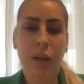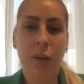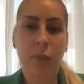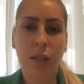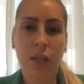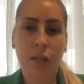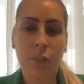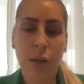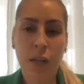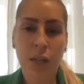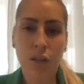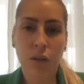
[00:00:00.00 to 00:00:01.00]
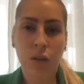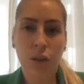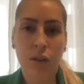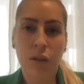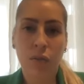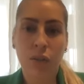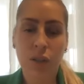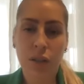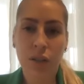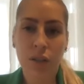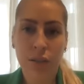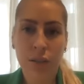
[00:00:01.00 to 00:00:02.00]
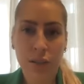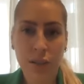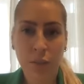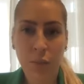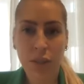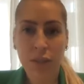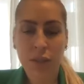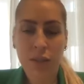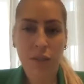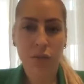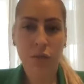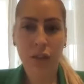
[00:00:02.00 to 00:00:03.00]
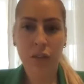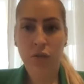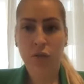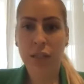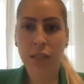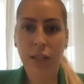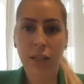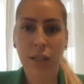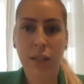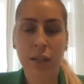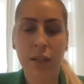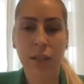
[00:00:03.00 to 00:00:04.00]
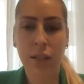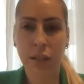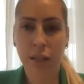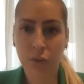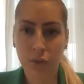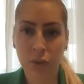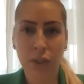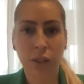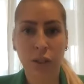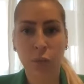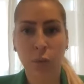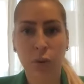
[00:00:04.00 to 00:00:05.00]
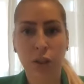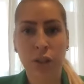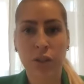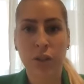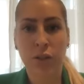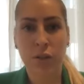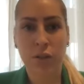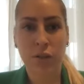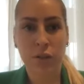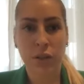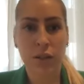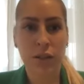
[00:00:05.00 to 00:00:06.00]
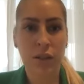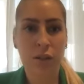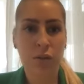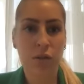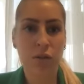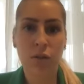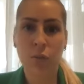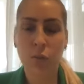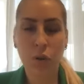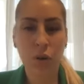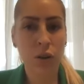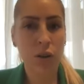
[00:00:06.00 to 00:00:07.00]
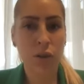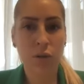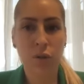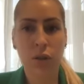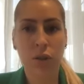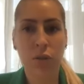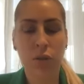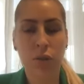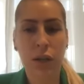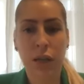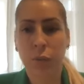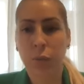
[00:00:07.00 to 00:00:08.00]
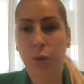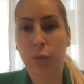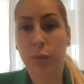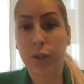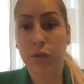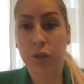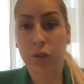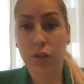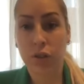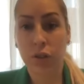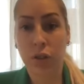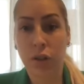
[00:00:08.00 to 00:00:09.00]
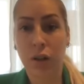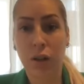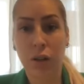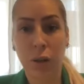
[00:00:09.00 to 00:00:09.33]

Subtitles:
I mean, it depends a lot. If it's an existing business that runs a retail and they have retail operations, let's say across the malls, or, you know, like probably a traditional